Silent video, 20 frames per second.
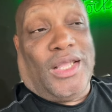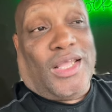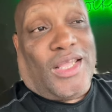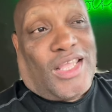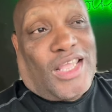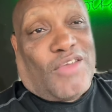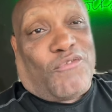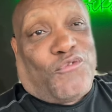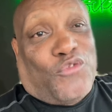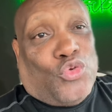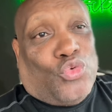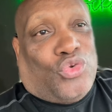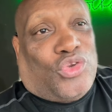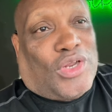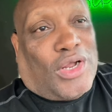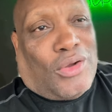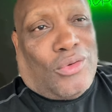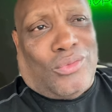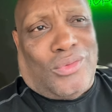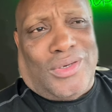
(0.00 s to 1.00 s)
If you
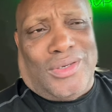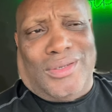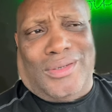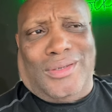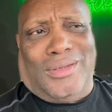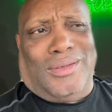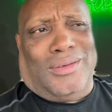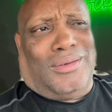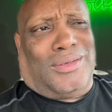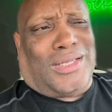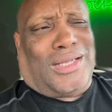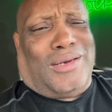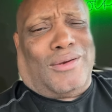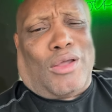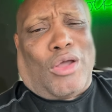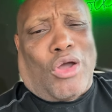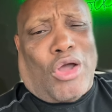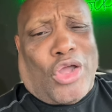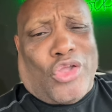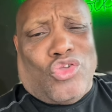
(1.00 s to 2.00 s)
don't, then
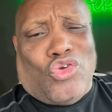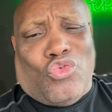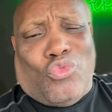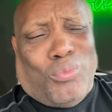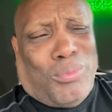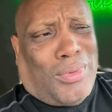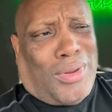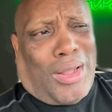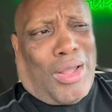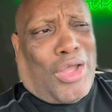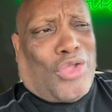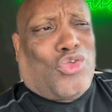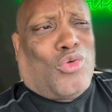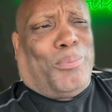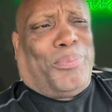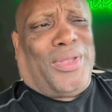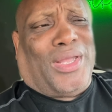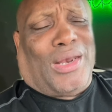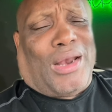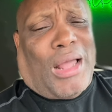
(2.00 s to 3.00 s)
are you
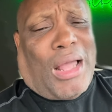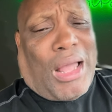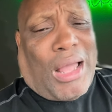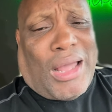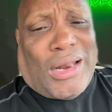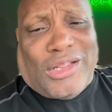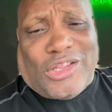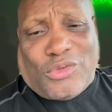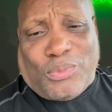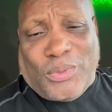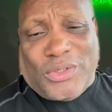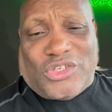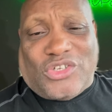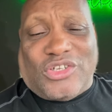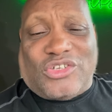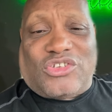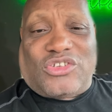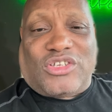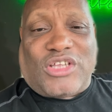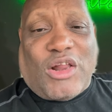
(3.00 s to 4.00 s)
being honest with
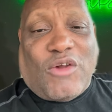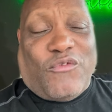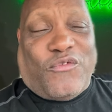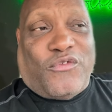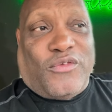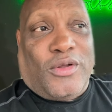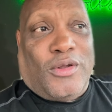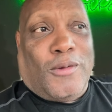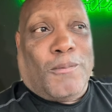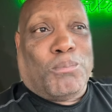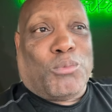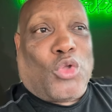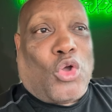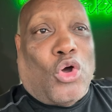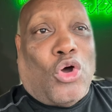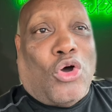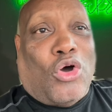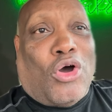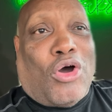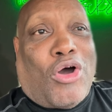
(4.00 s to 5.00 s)
yourself,
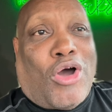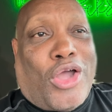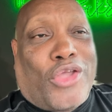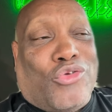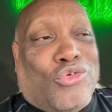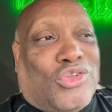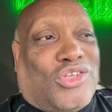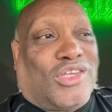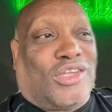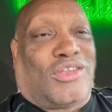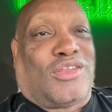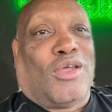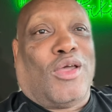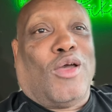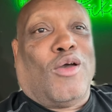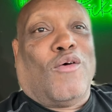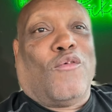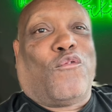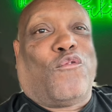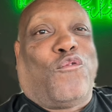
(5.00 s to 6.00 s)
or are you just
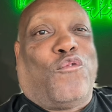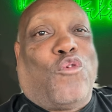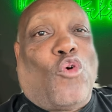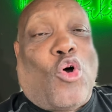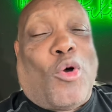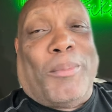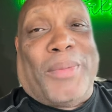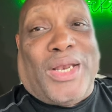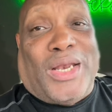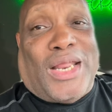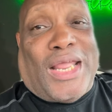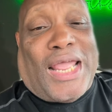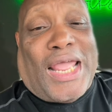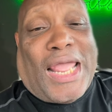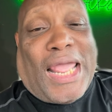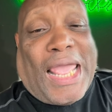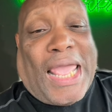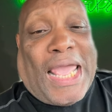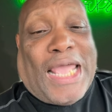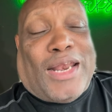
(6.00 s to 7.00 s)
forming
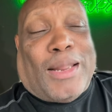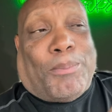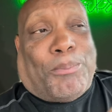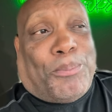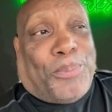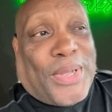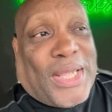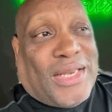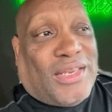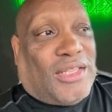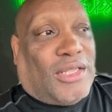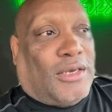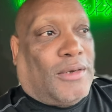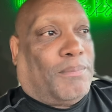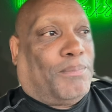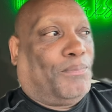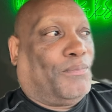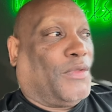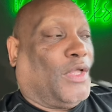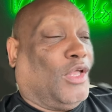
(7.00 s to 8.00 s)
an opinion
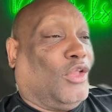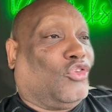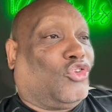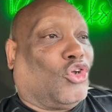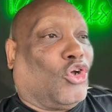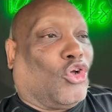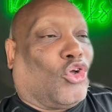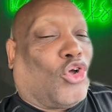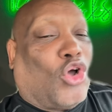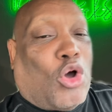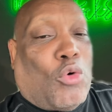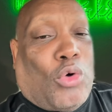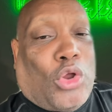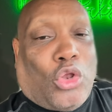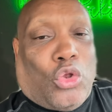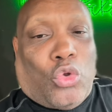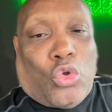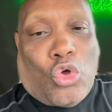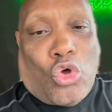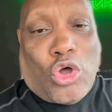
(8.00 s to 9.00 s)
to go
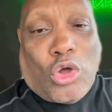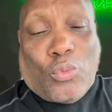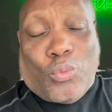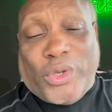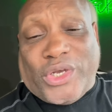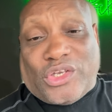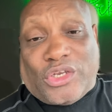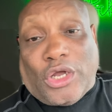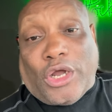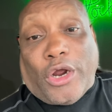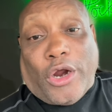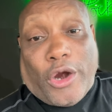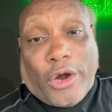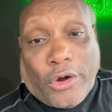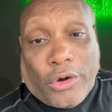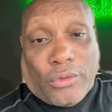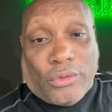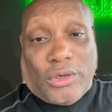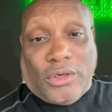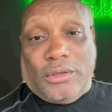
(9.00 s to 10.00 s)
along with the
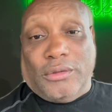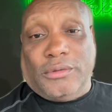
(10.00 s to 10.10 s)
herd?